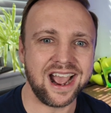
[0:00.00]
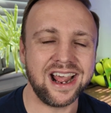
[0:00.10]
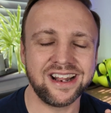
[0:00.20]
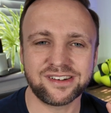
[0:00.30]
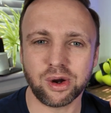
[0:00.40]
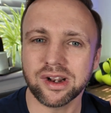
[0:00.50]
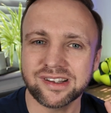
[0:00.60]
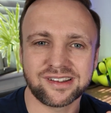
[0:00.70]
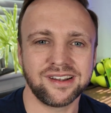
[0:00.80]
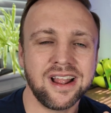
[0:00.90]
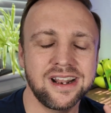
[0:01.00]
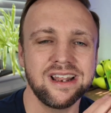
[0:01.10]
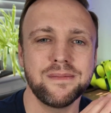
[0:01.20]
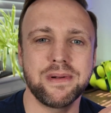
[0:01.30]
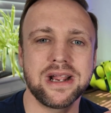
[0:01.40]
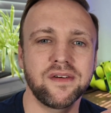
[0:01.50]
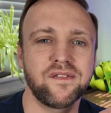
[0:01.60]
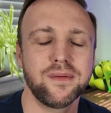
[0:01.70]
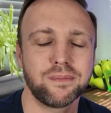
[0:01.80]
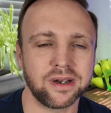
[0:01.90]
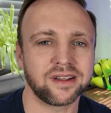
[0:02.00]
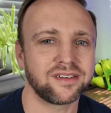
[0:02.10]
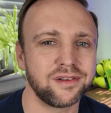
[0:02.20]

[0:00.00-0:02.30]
and it's got a slightly bigger footprint.